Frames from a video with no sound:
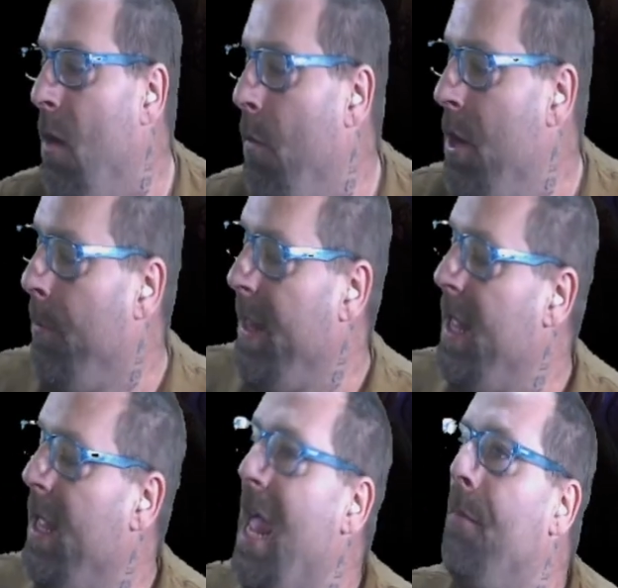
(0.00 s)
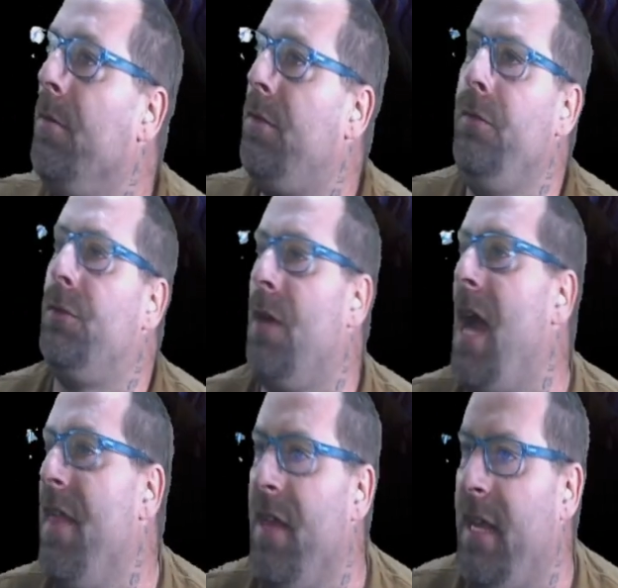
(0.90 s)
we'll be able to
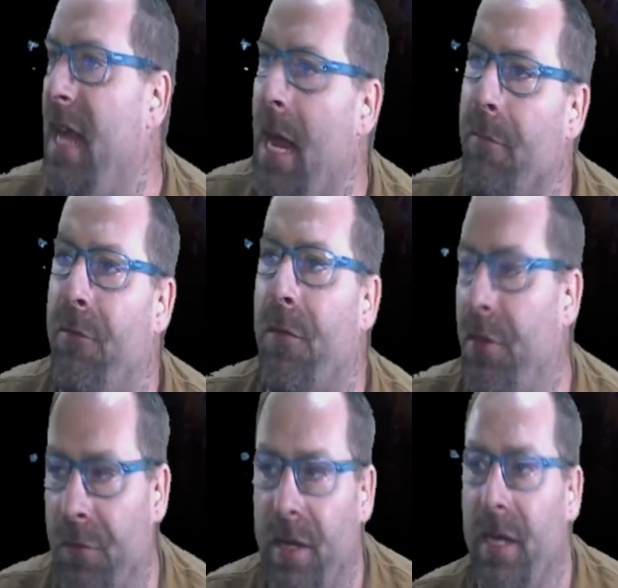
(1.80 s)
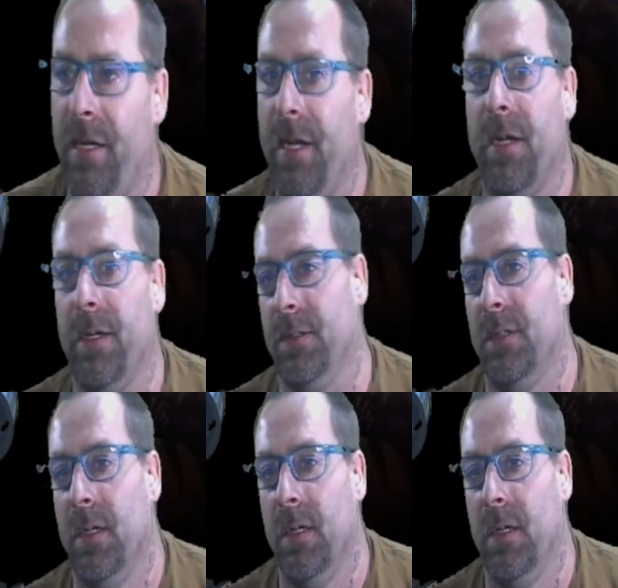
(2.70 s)
try the game for 3 years